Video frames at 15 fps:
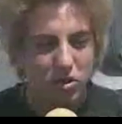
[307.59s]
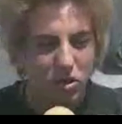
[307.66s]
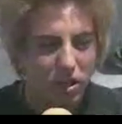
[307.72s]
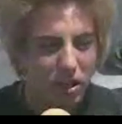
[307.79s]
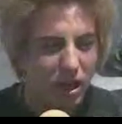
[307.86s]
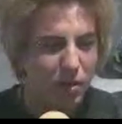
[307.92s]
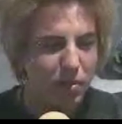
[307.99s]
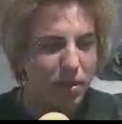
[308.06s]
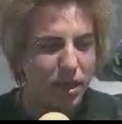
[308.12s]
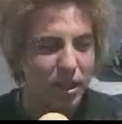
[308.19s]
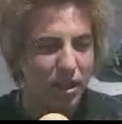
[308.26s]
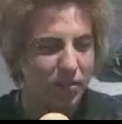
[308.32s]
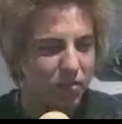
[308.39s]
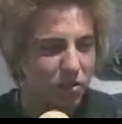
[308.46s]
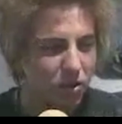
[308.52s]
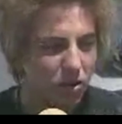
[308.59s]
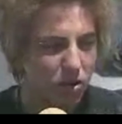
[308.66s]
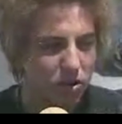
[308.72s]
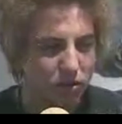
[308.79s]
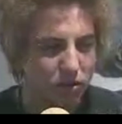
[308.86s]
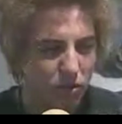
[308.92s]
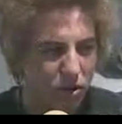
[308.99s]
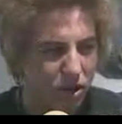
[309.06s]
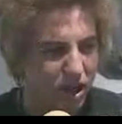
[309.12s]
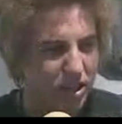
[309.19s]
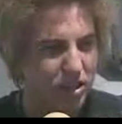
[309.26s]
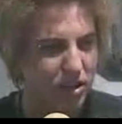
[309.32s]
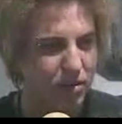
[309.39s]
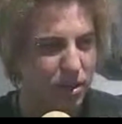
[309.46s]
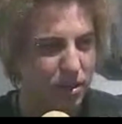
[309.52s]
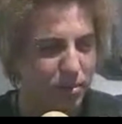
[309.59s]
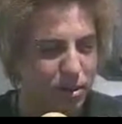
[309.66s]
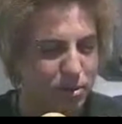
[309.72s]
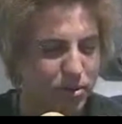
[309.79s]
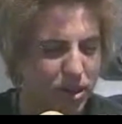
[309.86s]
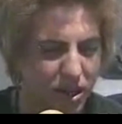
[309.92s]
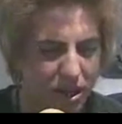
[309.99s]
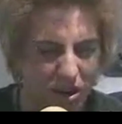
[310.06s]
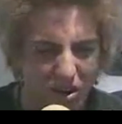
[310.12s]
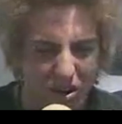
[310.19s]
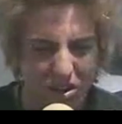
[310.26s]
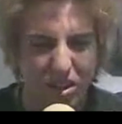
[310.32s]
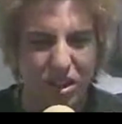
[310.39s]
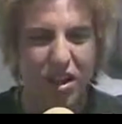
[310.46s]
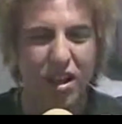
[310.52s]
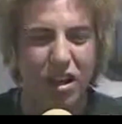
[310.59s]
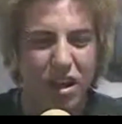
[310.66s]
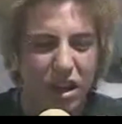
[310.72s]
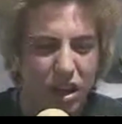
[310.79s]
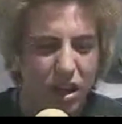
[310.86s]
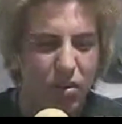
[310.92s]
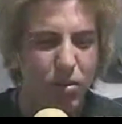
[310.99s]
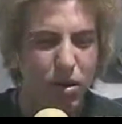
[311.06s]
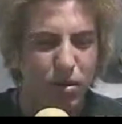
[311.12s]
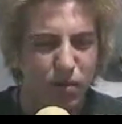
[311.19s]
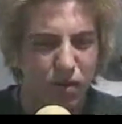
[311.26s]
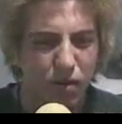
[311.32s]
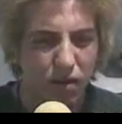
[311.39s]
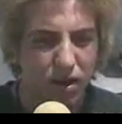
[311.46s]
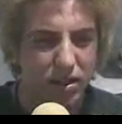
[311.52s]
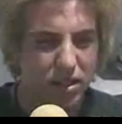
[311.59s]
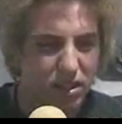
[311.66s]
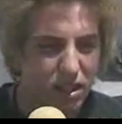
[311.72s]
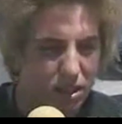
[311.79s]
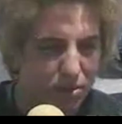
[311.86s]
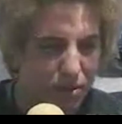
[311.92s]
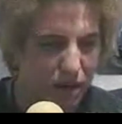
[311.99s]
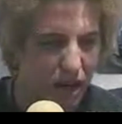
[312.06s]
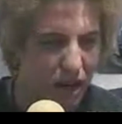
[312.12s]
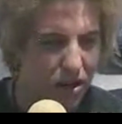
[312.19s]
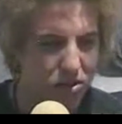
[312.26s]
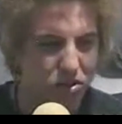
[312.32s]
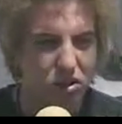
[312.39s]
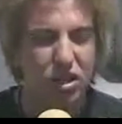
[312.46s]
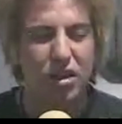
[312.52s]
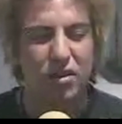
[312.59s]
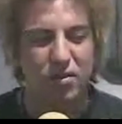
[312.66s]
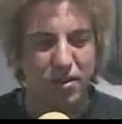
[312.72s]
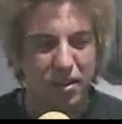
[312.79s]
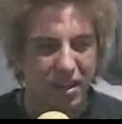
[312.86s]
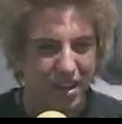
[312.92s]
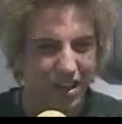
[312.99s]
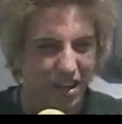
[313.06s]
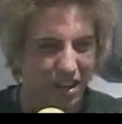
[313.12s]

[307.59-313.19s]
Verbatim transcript: in prison and an additional 25 years. He described the crime